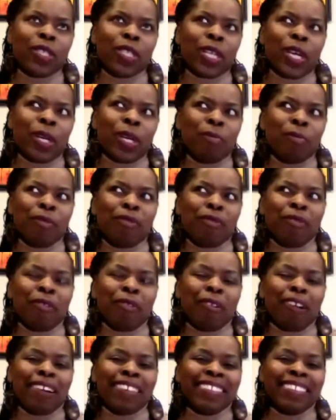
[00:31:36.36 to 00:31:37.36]

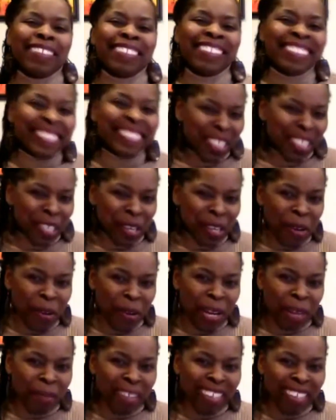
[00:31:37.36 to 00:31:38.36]
You know
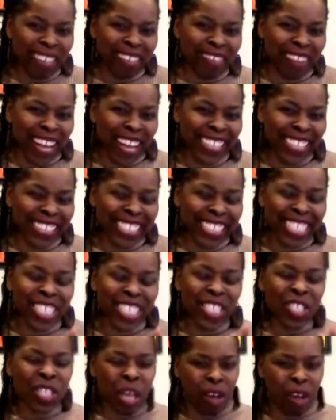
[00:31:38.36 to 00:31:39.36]
what I mean, right?
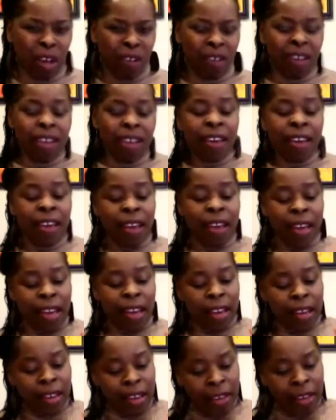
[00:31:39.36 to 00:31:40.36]
So
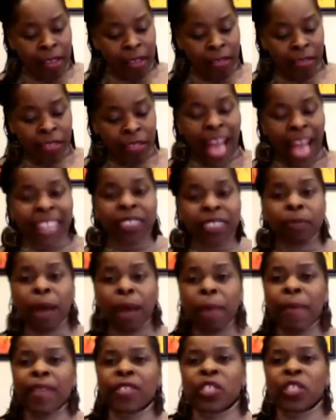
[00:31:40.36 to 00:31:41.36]
that's
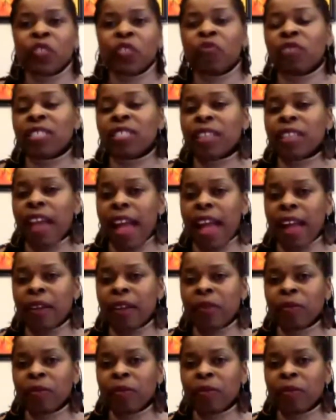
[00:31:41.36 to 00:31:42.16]
my message for today.